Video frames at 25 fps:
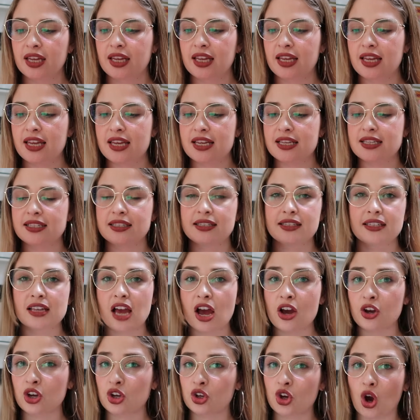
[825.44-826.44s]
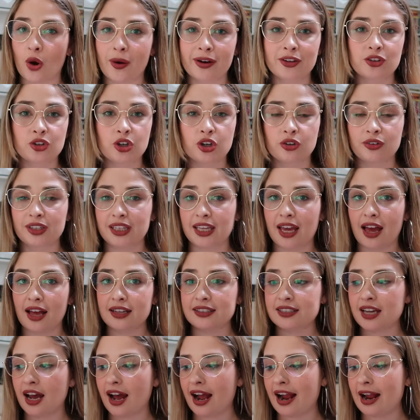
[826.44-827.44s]
is going through a really
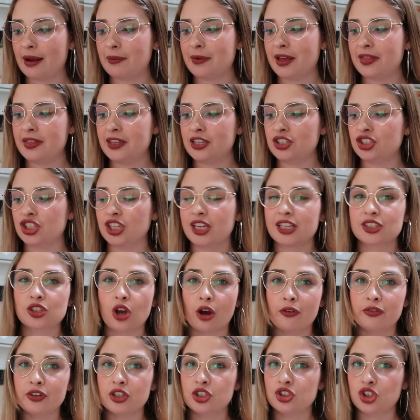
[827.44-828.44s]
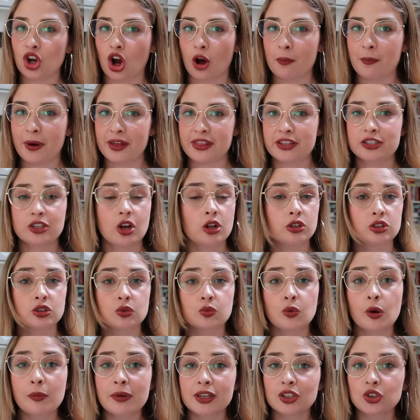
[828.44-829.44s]
hard time, and then she gets offered a job by this older
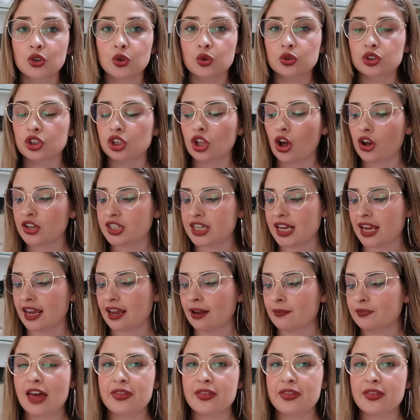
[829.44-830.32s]
woman called Lottie,